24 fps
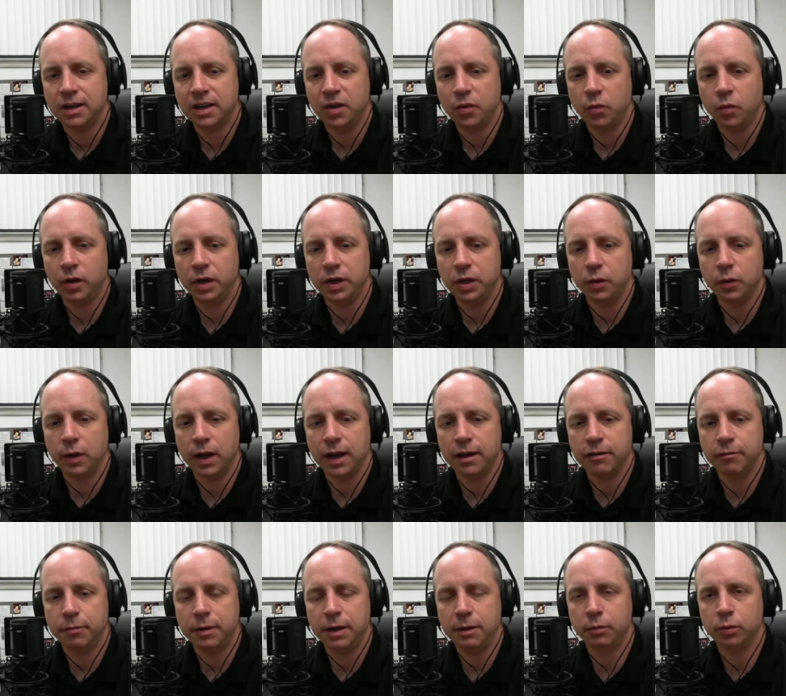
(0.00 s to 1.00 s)
when you
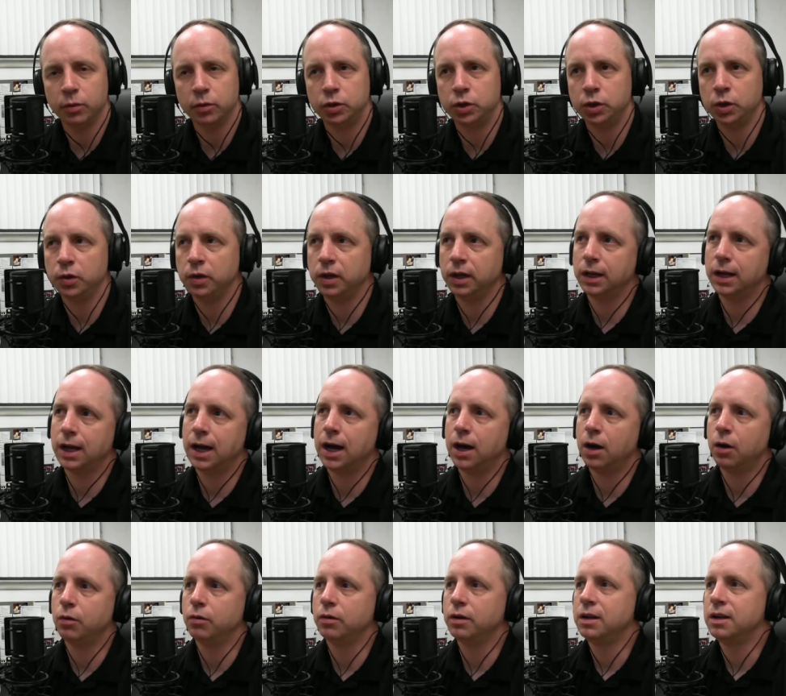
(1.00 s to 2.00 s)
have people shooting
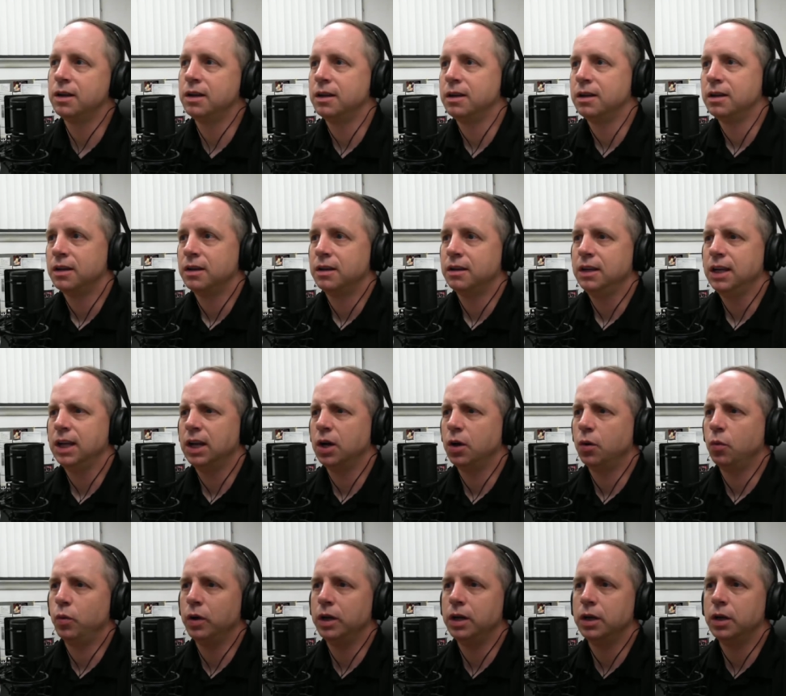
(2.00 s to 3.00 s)
out, you know,
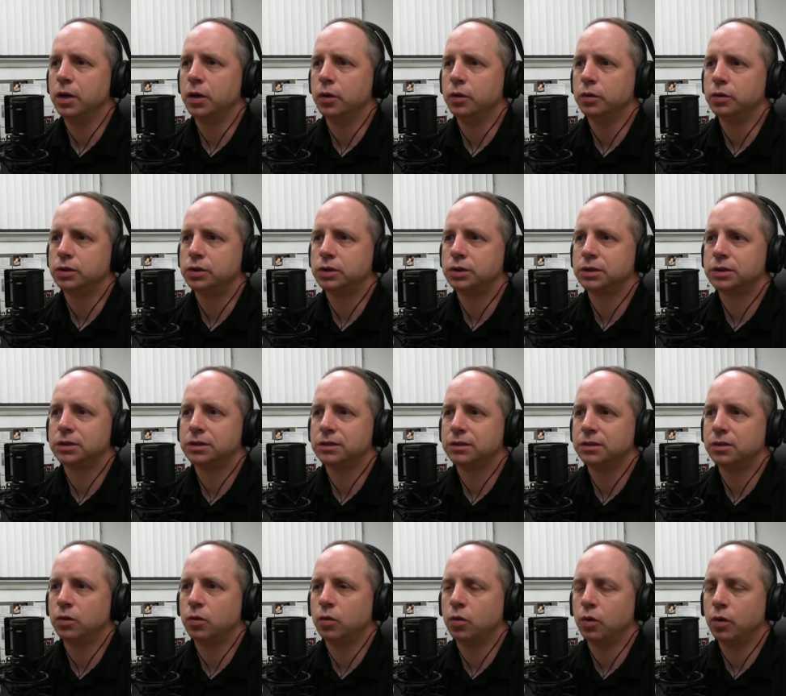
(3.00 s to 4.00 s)
windows
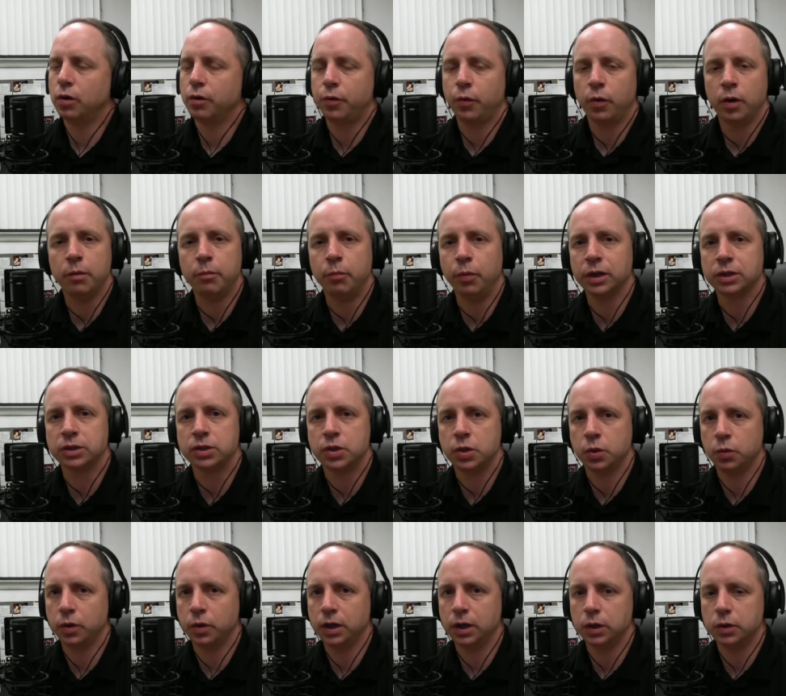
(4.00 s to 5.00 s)
or throwing bricks through
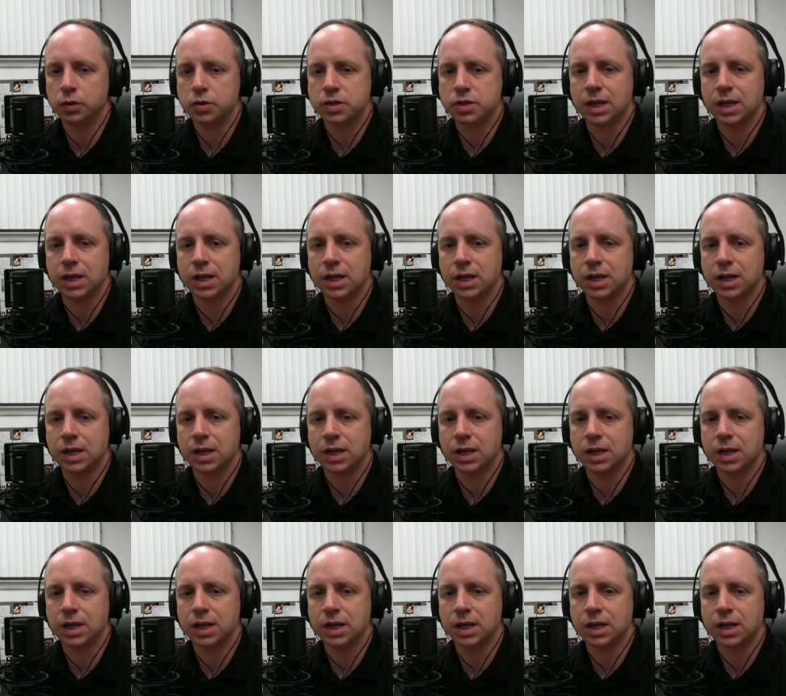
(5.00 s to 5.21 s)
windows